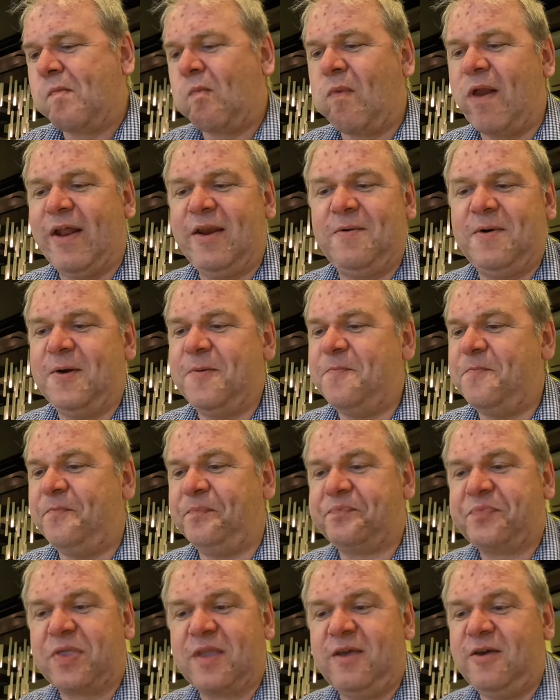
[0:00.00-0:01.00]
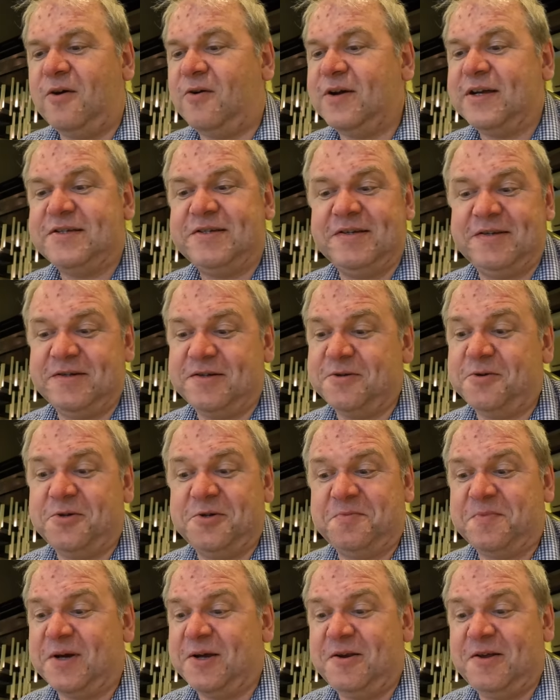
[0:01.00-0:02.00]
anyway, your guess is as good
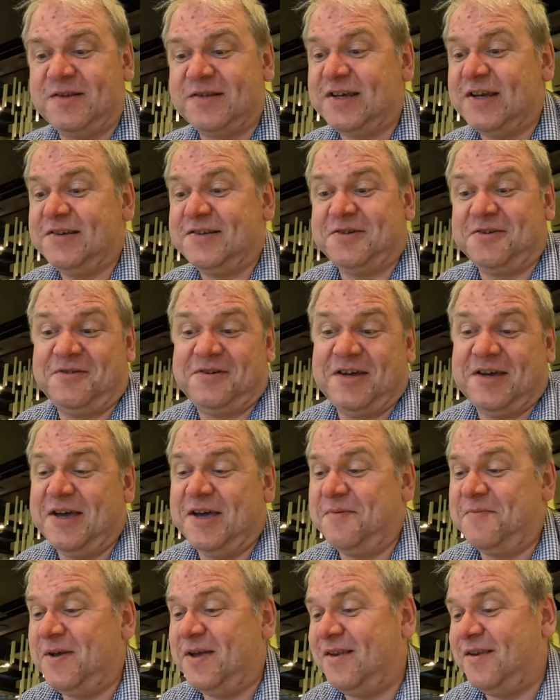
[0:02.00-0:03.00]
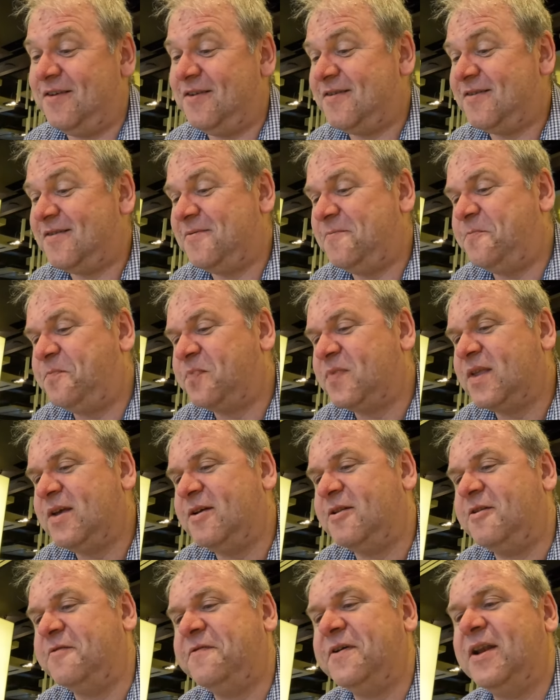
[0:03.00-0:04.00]
as mine. It tastes okay. I mean,
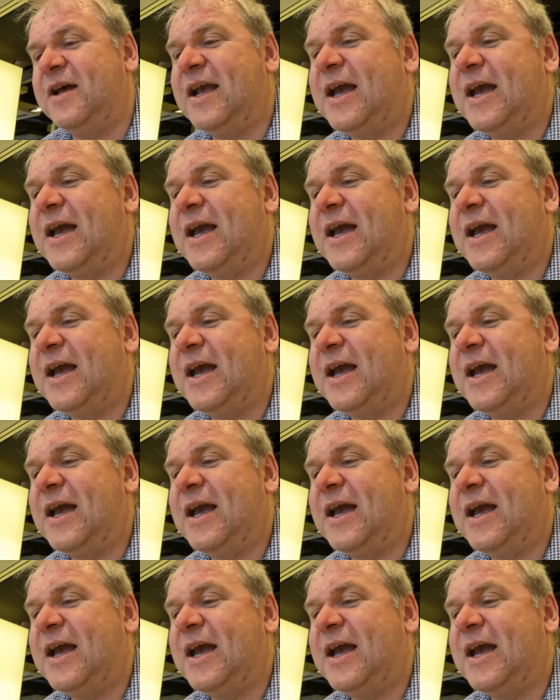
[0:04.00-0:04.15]
it'll fill a